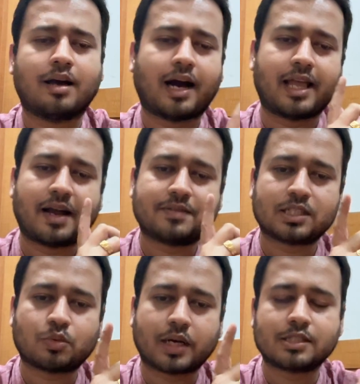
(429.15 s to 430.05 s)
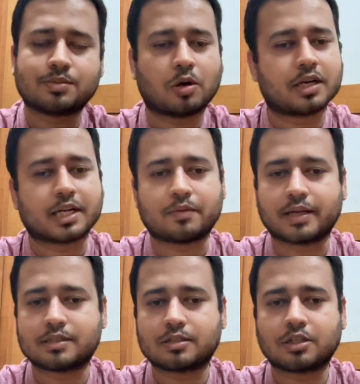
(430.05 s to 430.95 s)
I have just one small
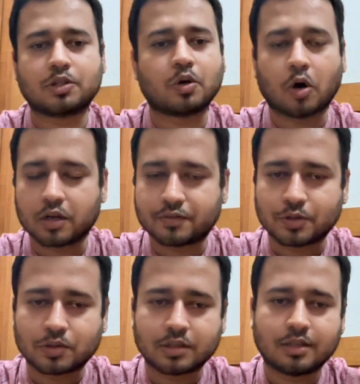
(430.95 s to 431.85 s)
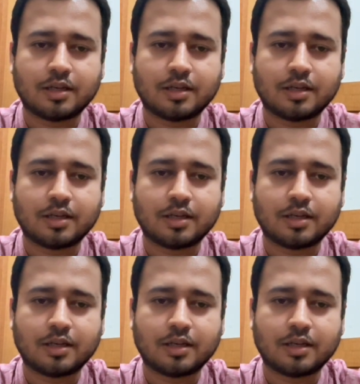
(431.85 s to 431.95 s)
request to all of you.